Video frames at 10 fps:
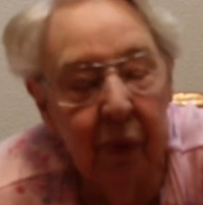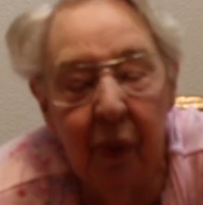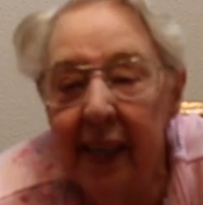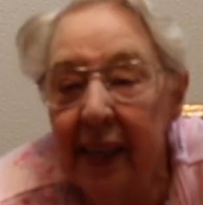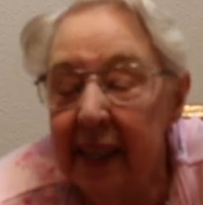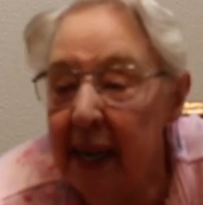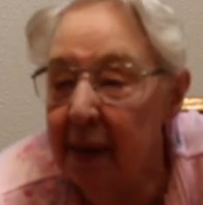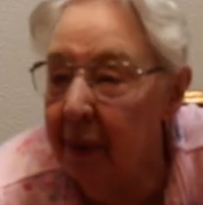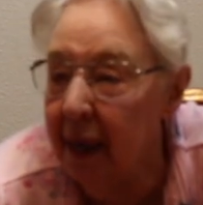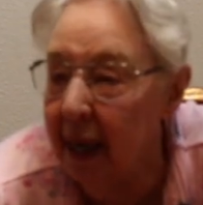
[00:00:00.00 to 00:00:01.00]
when he
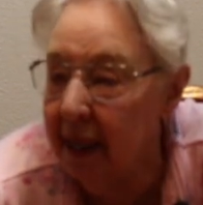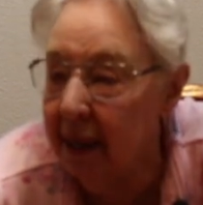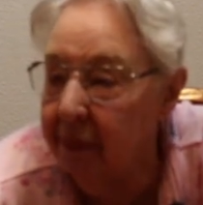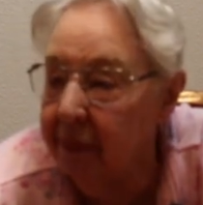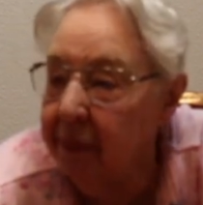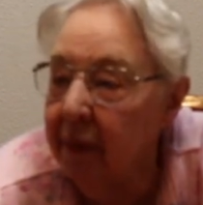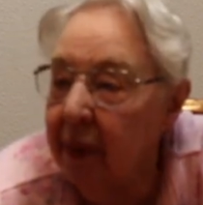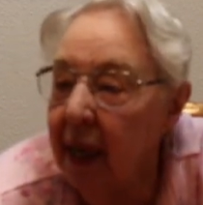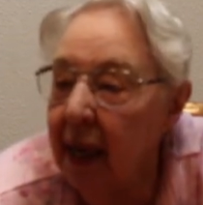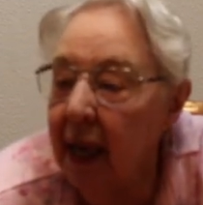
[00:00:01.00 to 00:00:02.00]
came back,
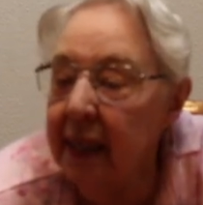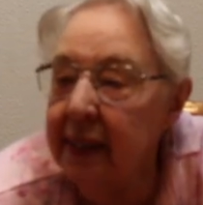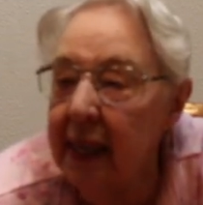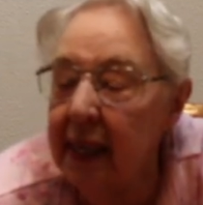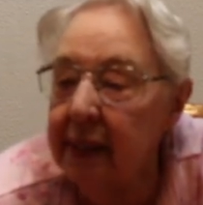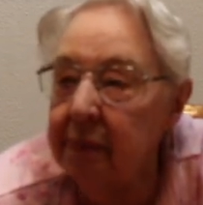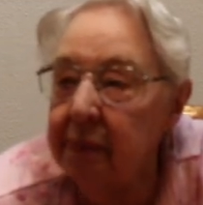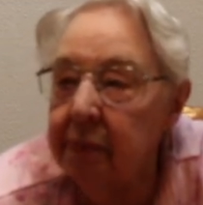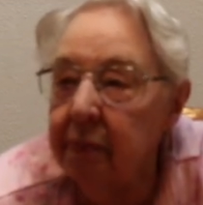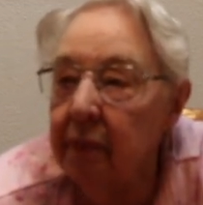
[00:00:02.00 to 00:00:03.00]
he said,
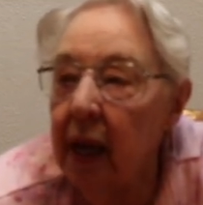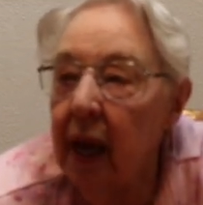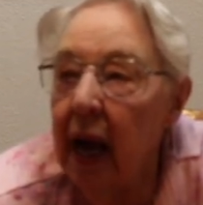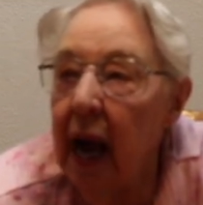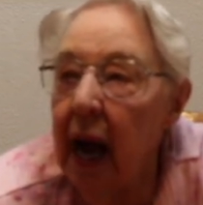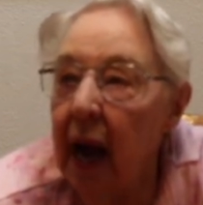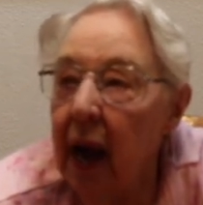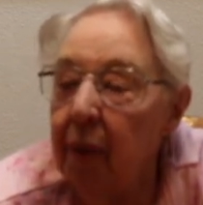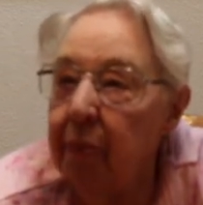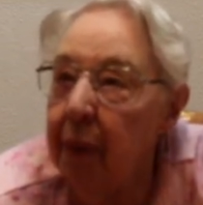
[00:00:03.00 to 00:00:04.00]

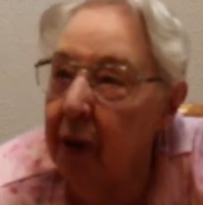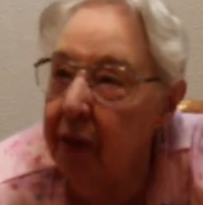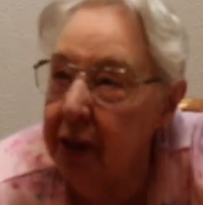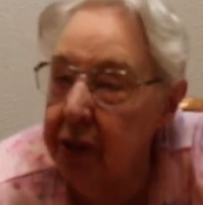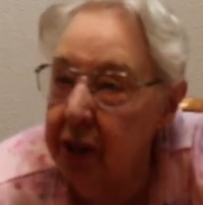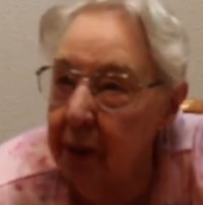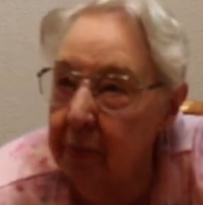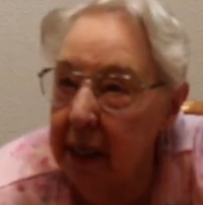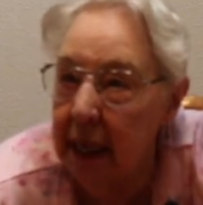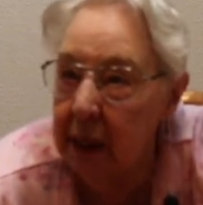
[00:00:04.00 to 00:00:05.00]
my mother's coming